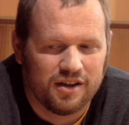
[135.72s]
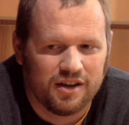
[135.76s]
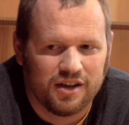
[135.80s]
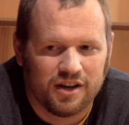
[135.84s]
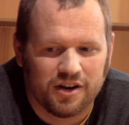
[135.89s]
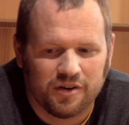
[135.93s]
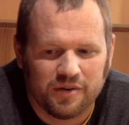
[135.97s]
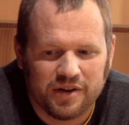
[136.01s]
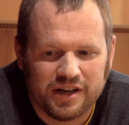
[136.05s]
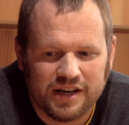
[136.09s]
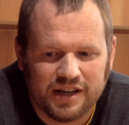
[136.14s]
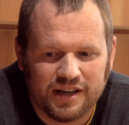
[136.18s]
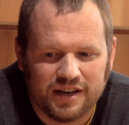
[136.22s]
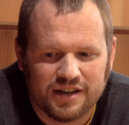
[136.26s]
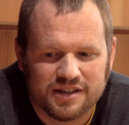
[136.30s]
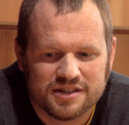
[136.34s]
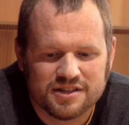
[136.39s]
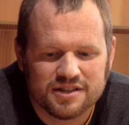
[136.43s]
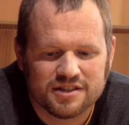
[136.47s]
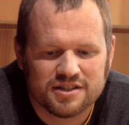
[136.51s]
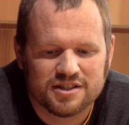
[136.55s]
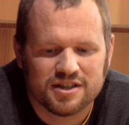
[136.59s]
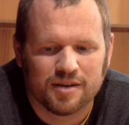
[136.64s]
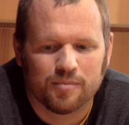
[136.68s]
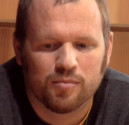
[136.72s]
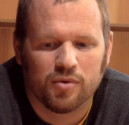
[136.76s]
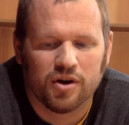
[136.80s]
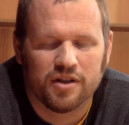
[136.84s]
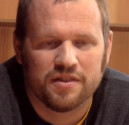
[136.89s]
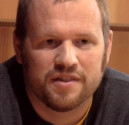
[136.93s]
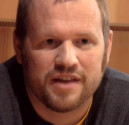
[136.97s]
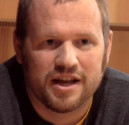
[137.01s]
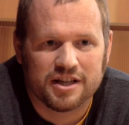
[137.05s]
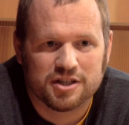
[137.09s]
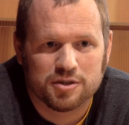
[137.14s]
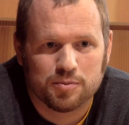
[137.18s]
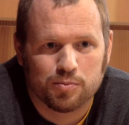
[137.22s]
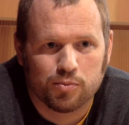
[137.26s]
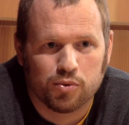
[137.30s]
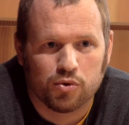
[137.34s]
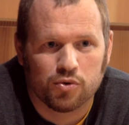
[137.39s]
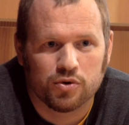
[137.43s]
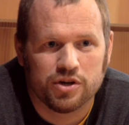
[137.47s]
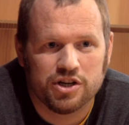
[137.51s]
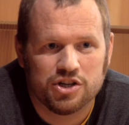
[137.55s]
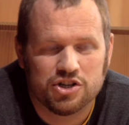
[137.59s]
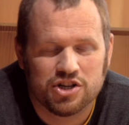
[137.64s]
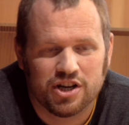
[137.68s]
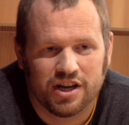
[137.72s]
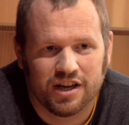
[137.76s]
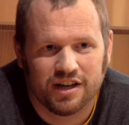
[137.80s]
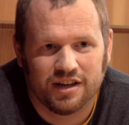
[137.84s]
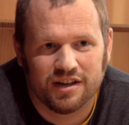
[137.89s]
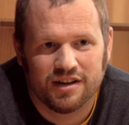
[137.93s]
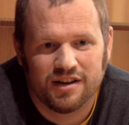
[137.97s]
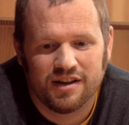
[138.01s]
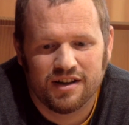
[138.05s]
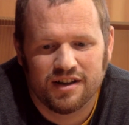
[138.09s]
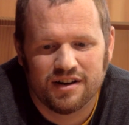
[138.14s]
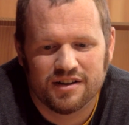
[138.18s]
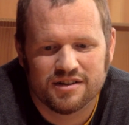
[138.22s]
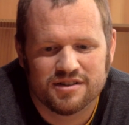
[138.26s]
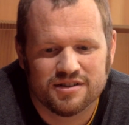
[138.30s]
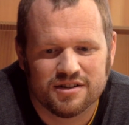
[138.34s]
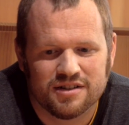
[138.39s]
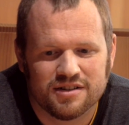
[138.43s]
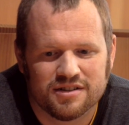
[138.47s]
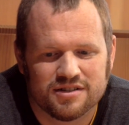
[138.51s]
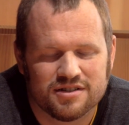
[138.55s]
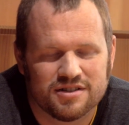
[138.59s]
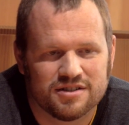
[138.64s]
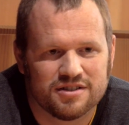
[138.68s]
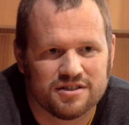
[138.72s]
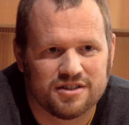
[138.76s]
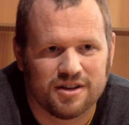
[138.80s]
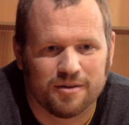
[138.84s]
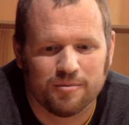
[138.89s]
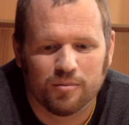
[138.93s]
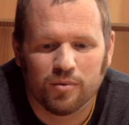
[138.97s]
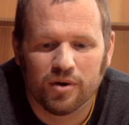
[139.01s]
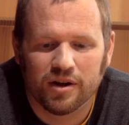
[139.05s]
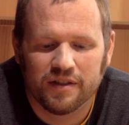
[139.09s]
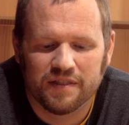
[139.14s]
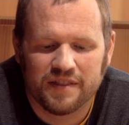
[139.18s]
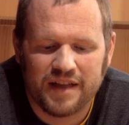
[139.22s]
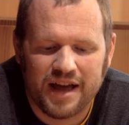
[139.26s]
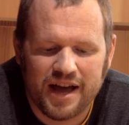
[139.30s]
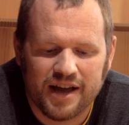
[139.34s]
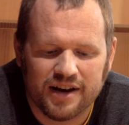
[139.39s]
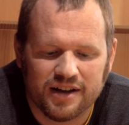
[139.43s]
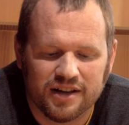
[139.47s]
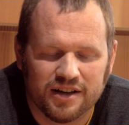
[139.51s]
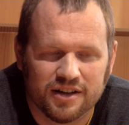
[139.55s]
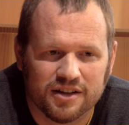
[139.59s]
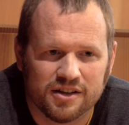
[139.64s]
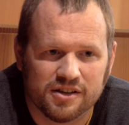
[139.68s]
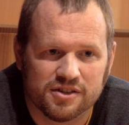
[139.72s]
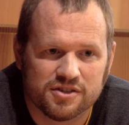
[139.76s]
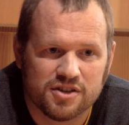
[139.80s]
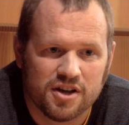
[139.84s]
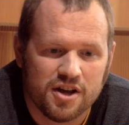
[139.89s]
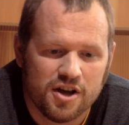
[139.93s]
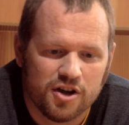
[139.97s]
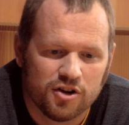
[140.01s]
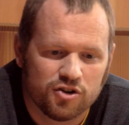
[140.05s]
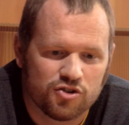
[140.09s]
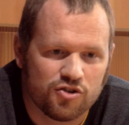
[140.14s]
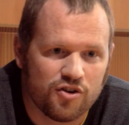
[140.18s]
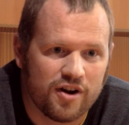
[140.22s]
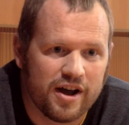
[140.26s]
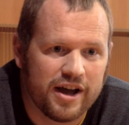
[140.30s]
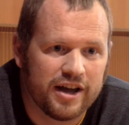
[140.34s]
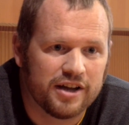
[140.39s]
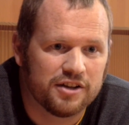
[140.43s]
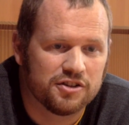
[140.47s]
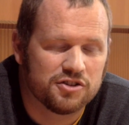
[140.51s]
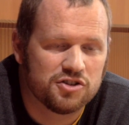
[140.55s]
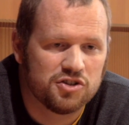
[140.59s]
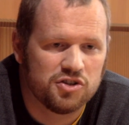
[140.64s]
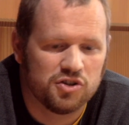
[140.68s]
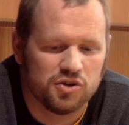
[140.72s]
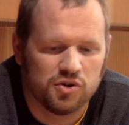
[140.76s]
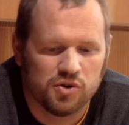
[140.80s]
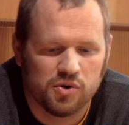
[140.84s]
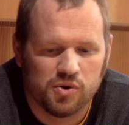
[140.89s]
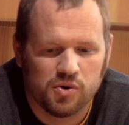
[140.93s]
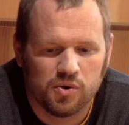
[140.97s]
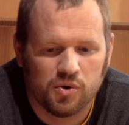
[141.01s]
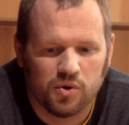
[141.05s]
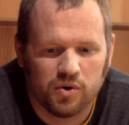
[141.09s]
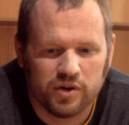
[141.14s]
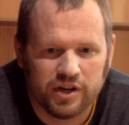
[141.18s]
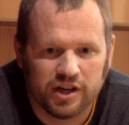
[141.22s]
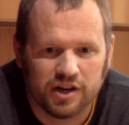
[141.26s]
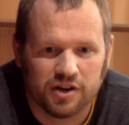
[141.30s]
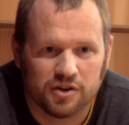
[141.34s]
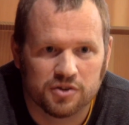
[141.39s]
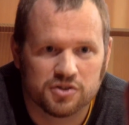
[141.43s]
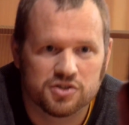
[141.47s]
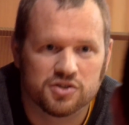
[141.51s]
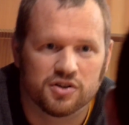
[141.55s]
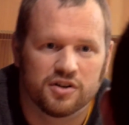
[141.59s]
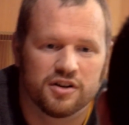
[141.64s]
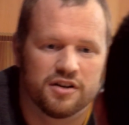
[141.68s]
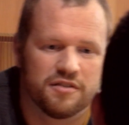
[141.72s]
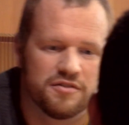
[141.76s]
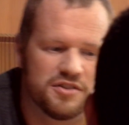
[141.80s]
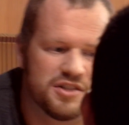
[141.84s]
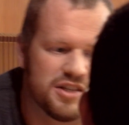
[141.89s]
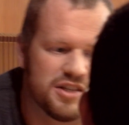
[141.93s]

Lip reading: it isn't someone that's preaching. It isn't someone that is trying to, sort of